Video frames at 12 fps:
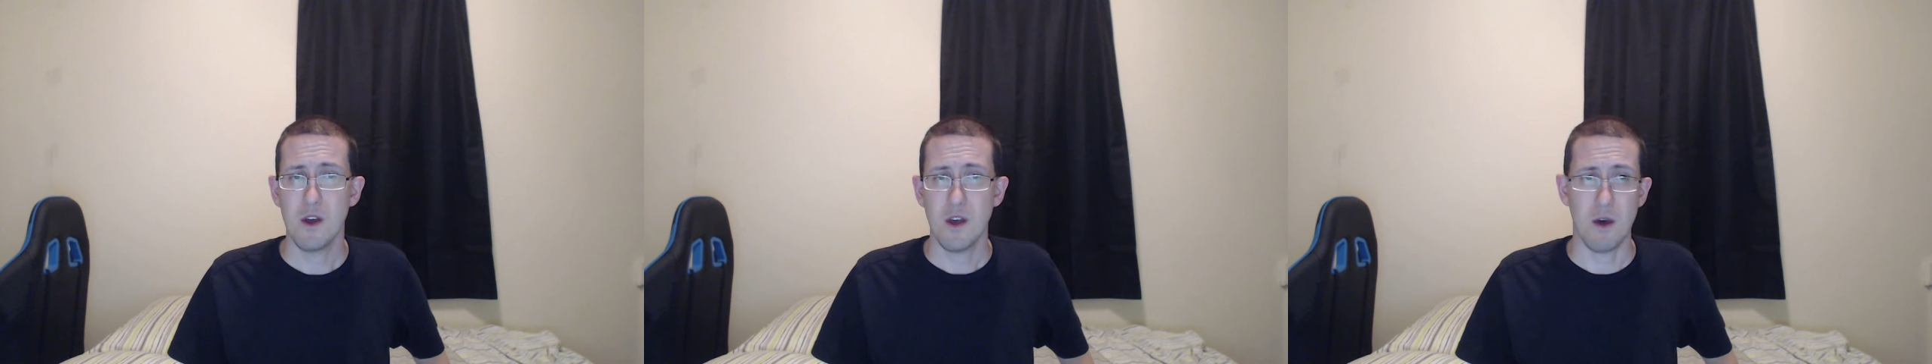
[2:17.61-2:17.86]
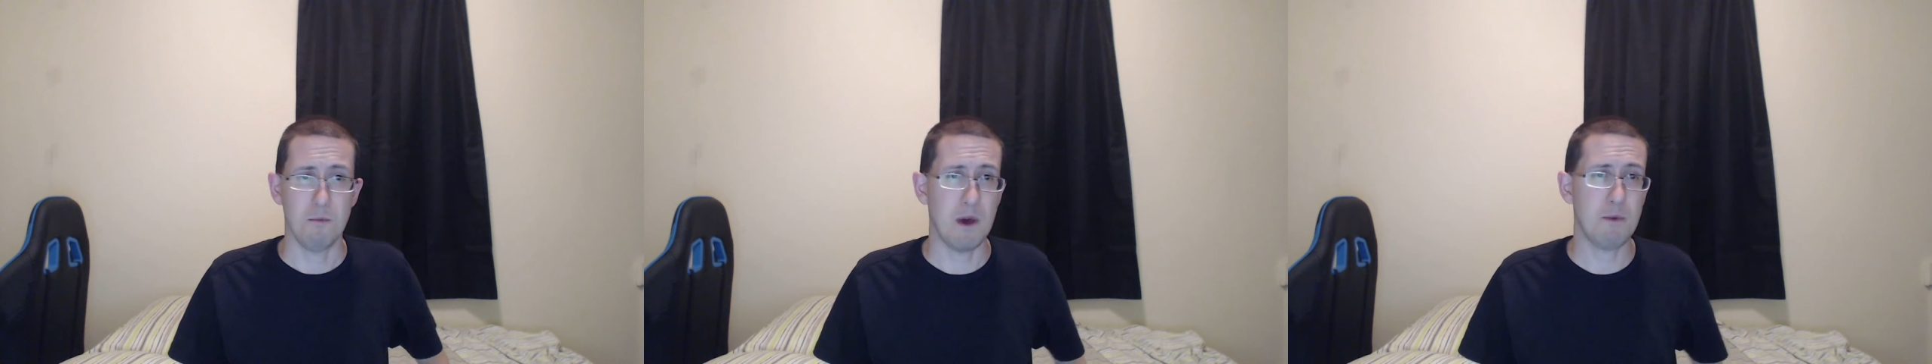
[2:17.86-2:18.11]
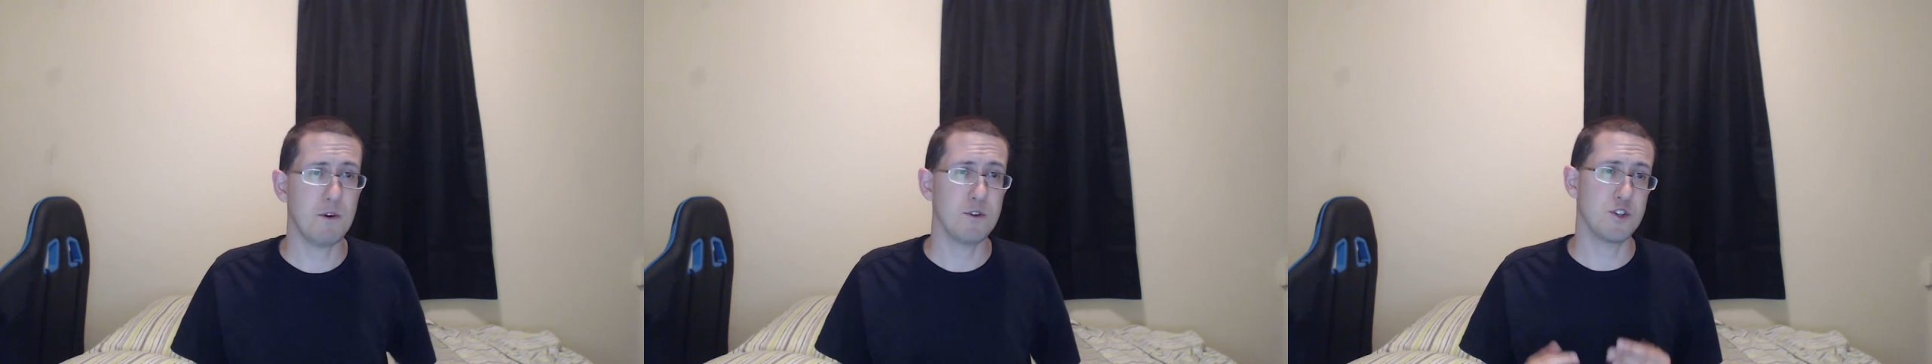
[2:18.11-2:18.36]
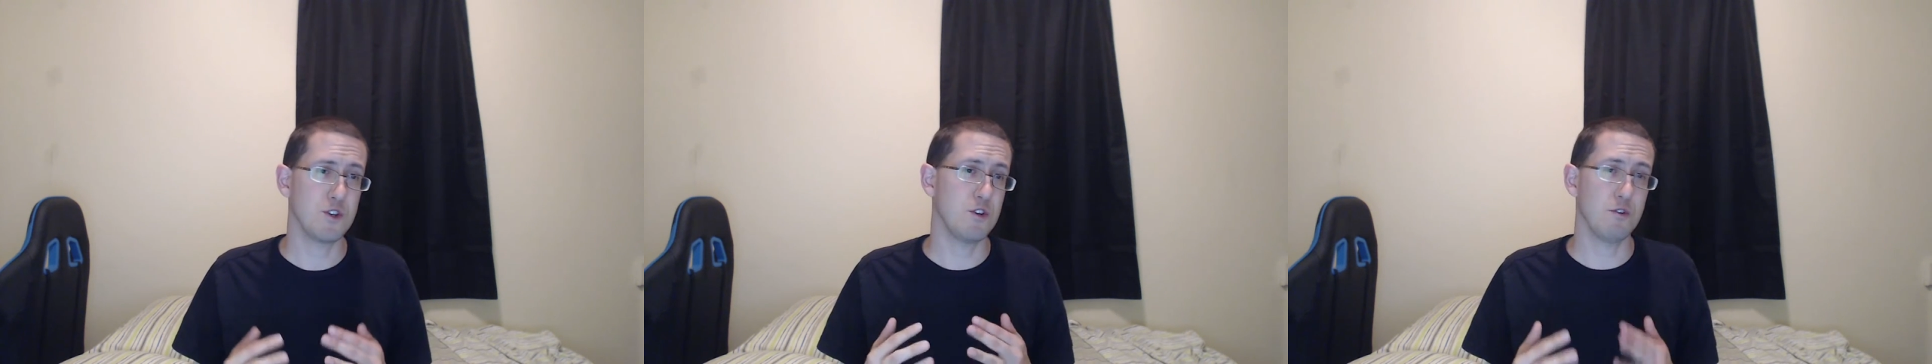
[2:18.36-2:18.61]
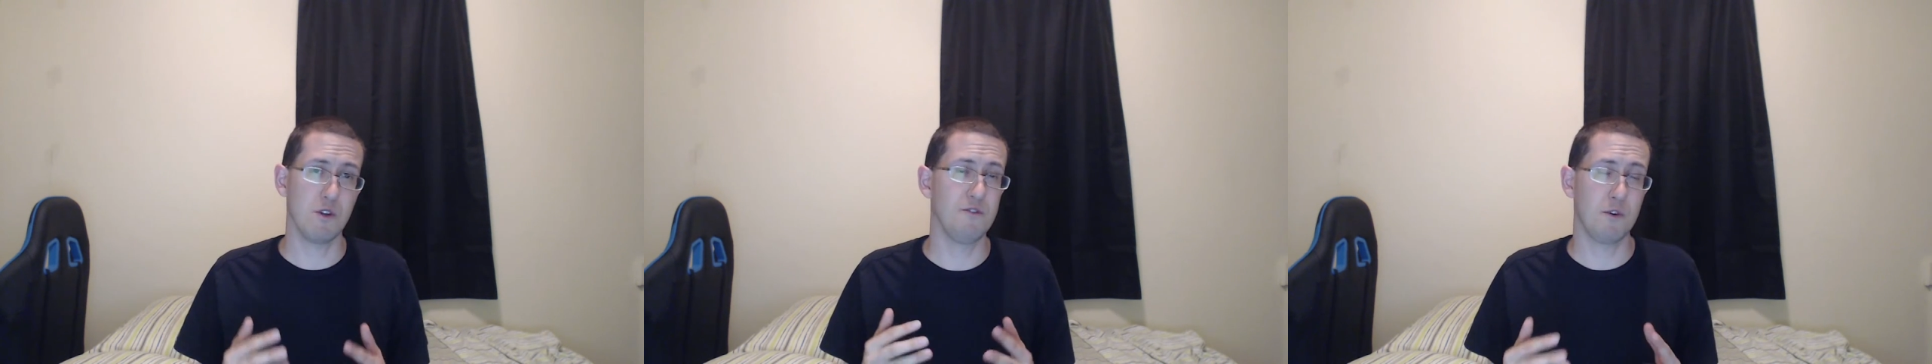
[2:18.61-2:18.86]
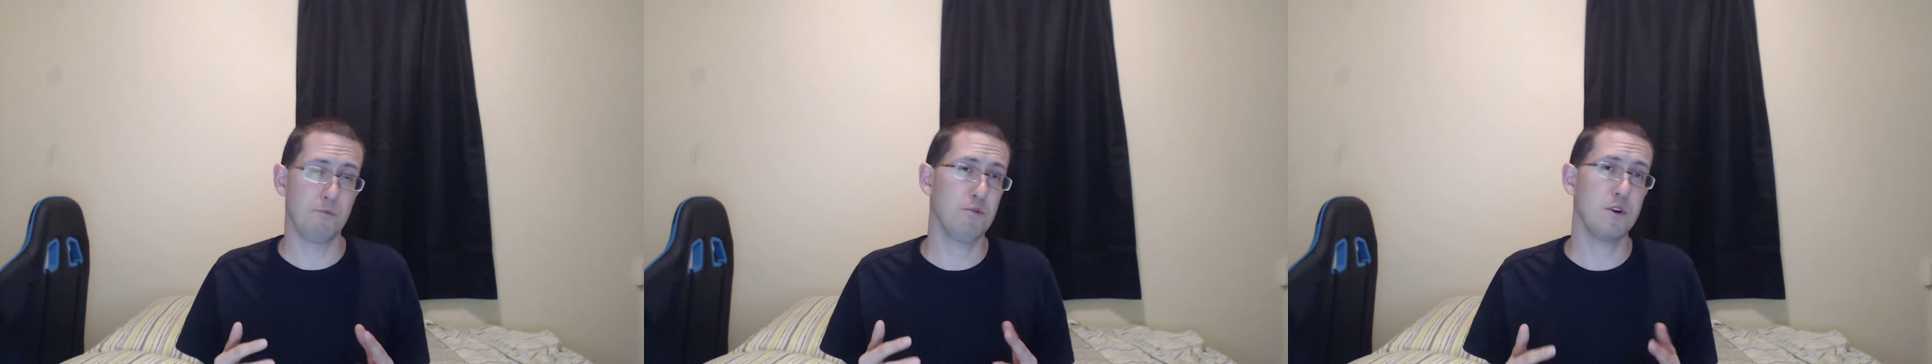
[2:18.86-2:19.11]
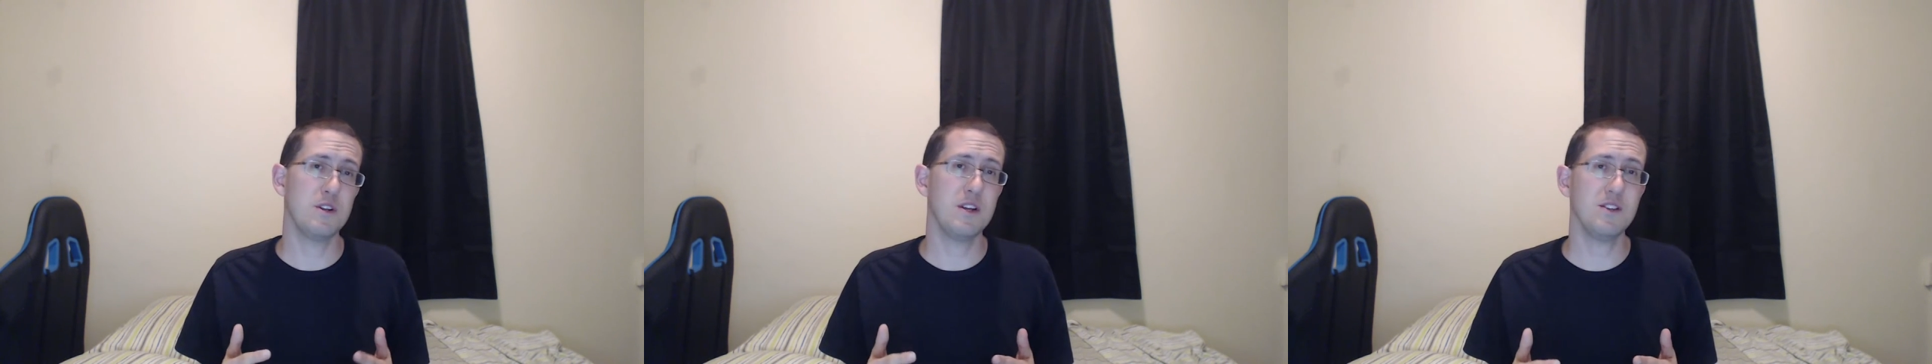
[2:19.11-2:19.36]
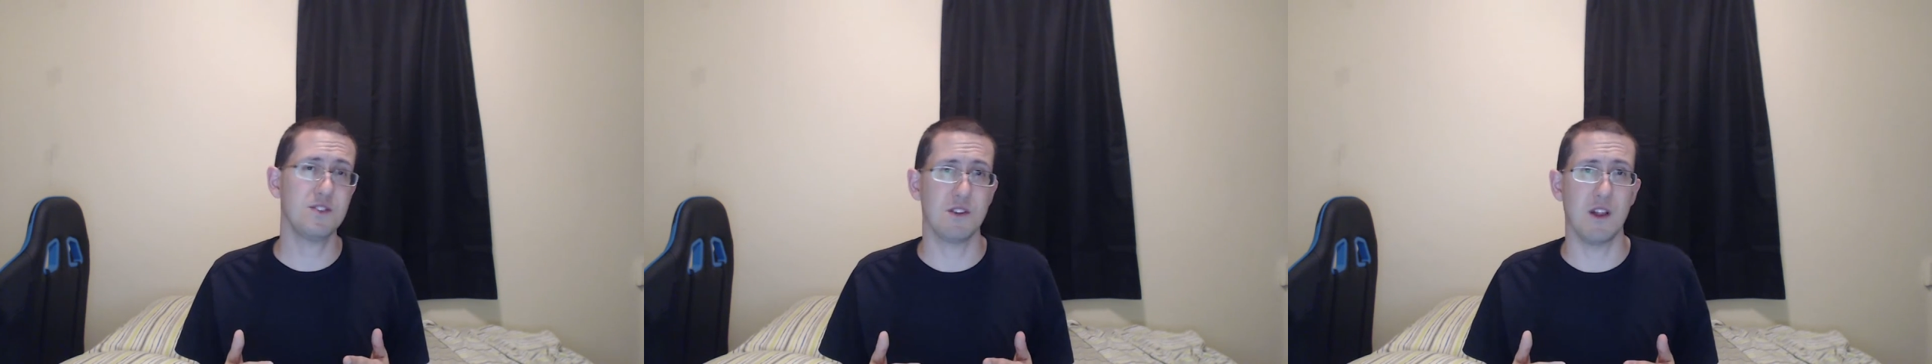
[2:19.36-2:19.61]
And maybe you're, just, you're living a pretty
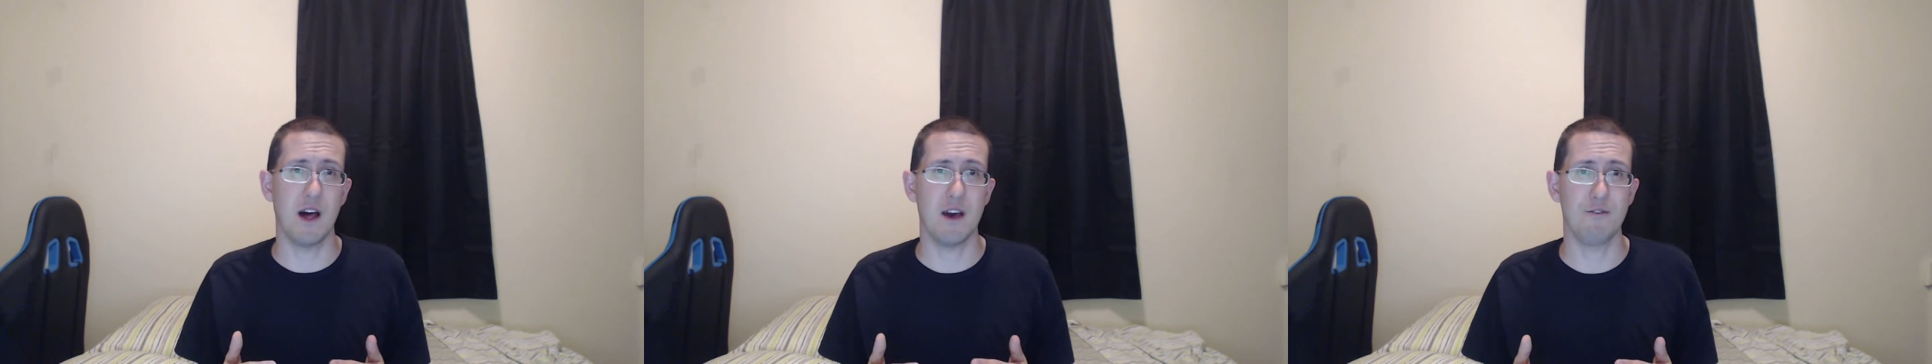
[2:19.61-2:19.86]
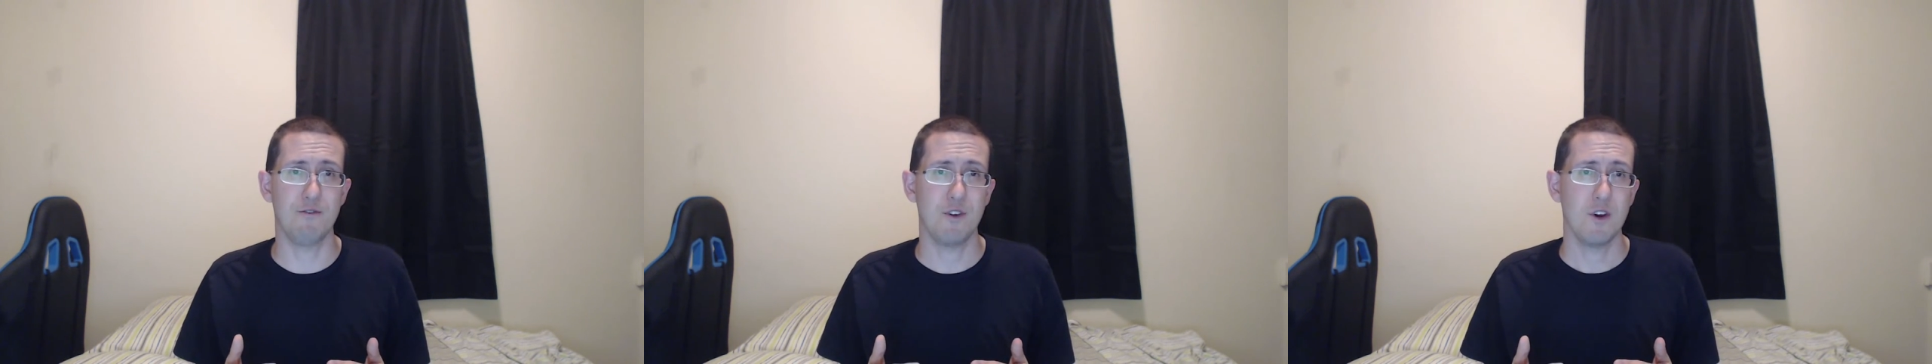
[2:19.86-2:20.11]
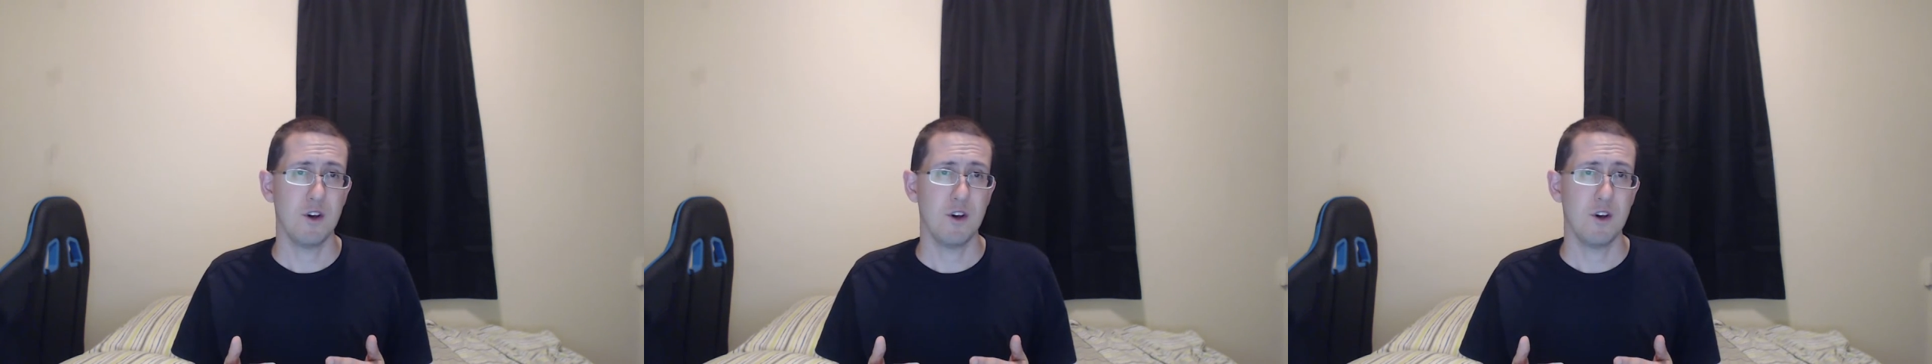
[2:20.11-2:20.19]
decent life.